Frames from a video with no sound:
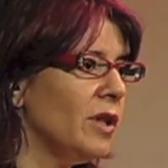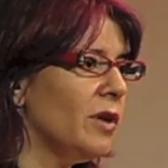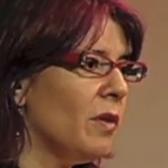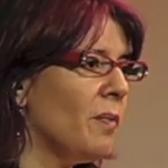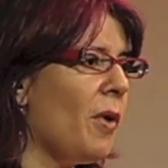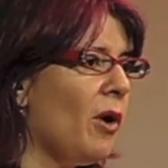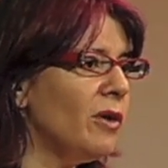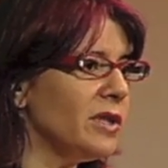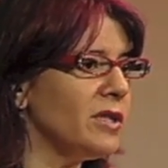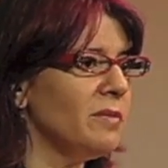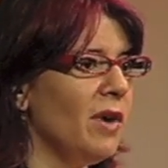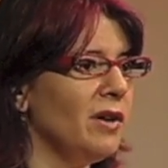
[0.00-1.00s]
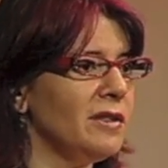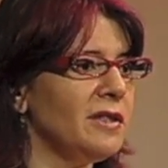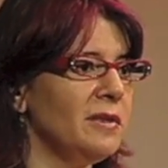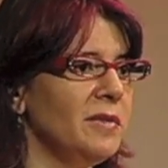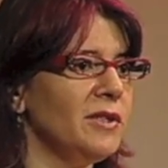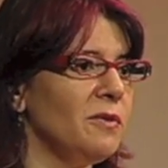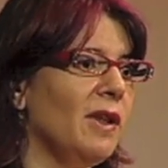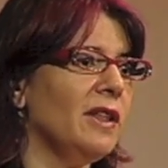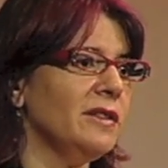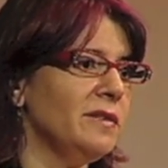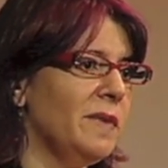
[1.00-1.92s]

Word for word: There were poets amongst them as well as